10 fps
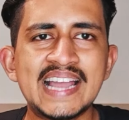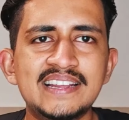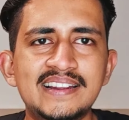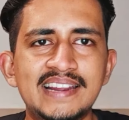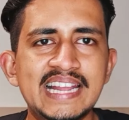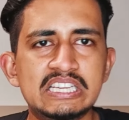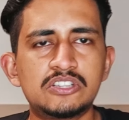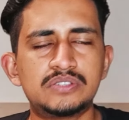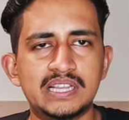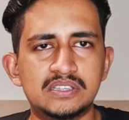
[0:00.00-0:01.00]
and in later
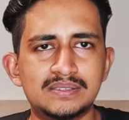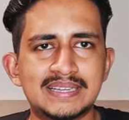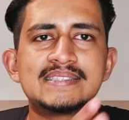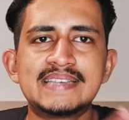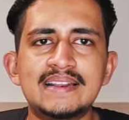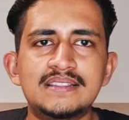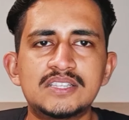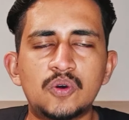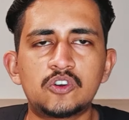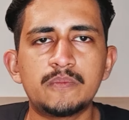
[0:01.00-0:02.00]
stages sell
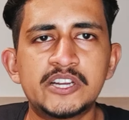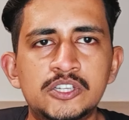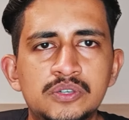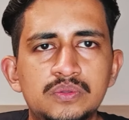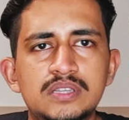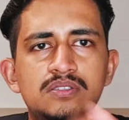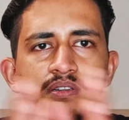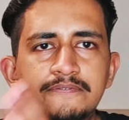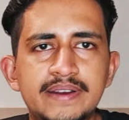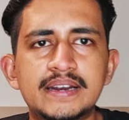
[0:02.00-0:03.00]
these automation to these
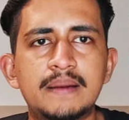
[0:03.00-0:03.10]
different